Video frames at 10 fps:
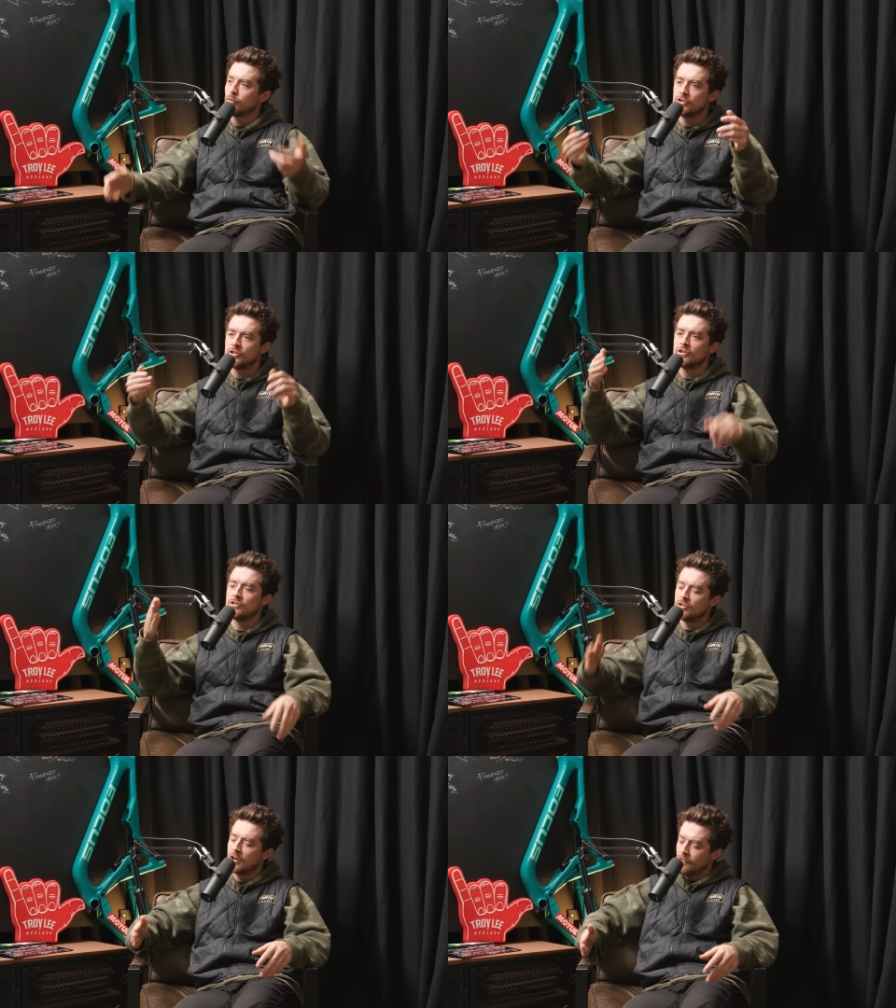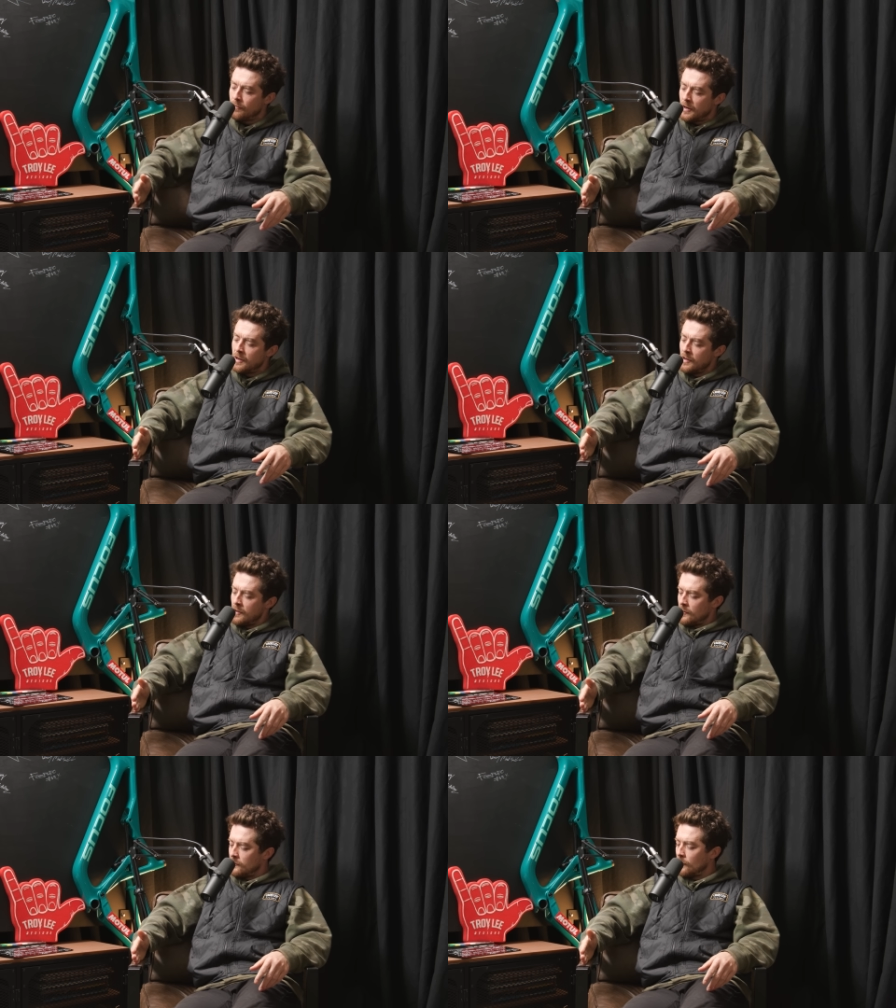What do you do? Do you go from a
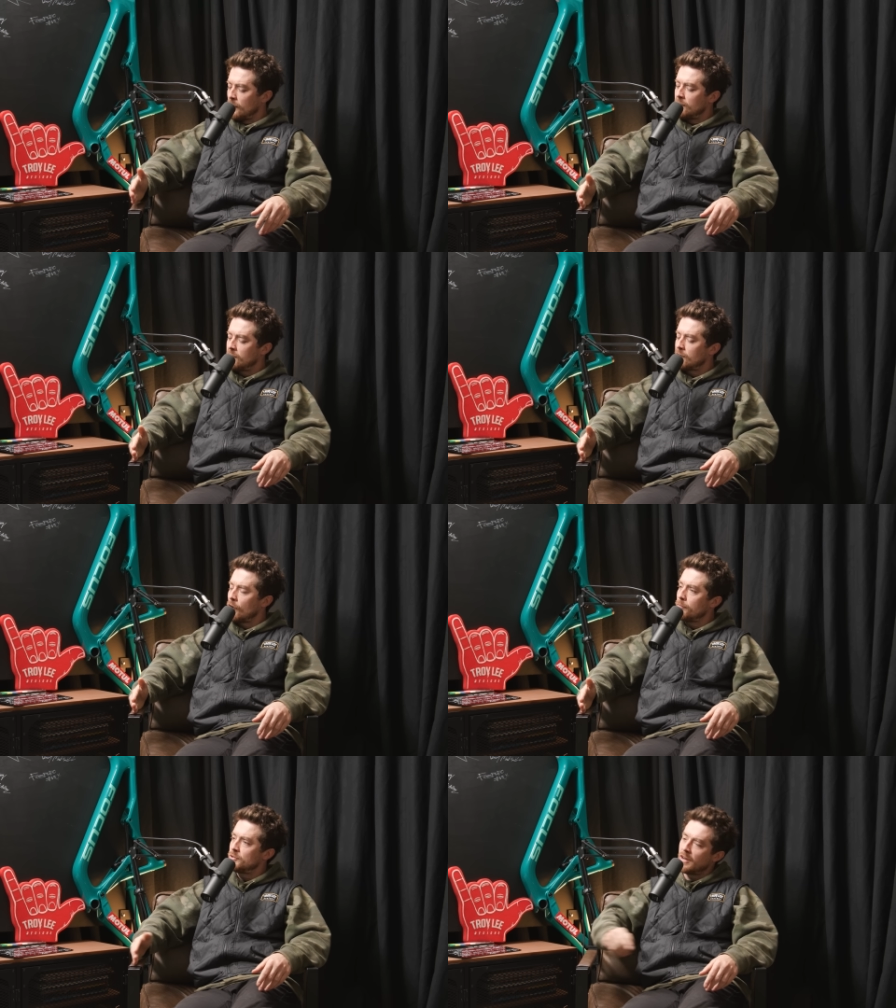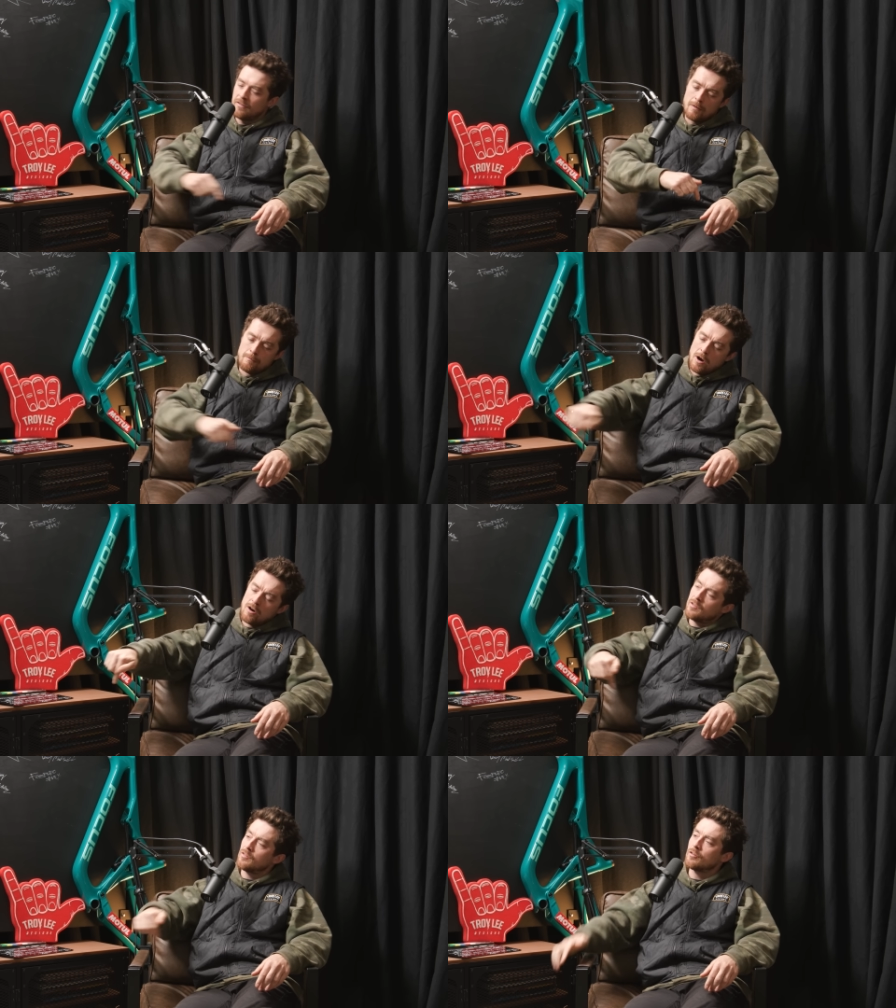solid stop? Do you have like
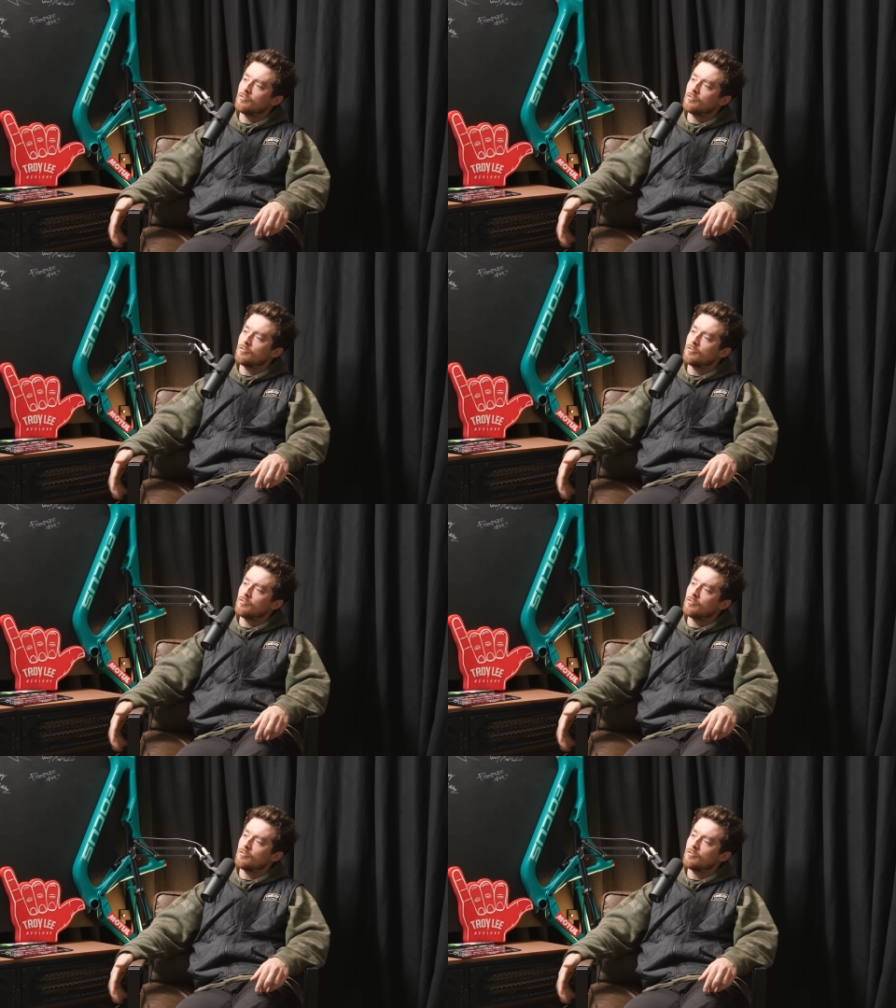marks on the